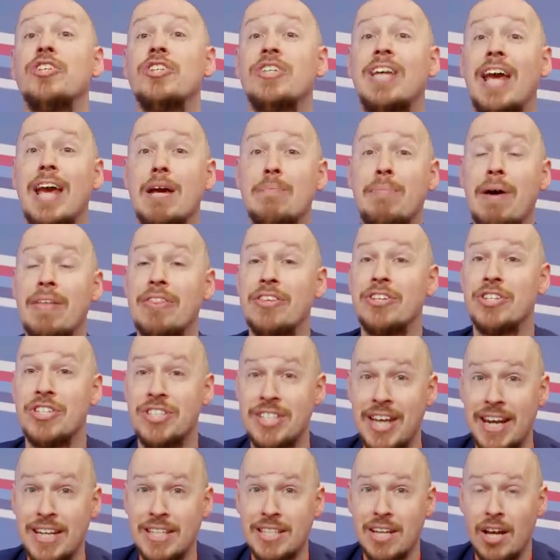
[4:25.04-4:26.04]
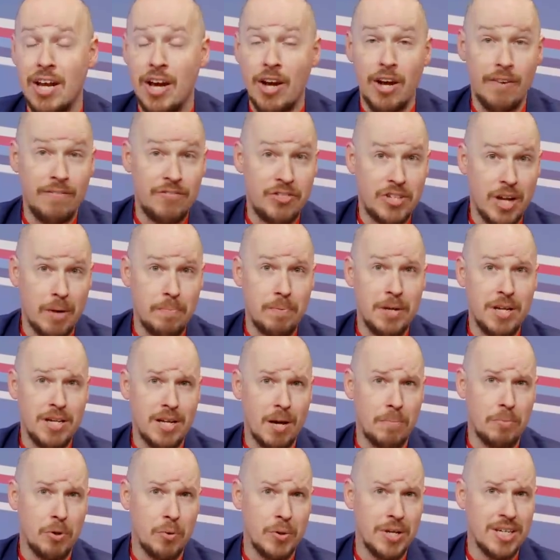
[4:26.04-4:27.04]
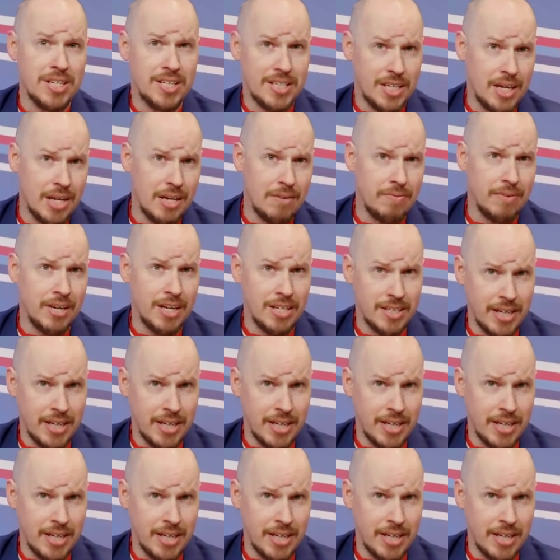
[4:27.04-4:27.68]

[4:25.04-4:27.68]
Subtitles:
to say about the state of WWE's TV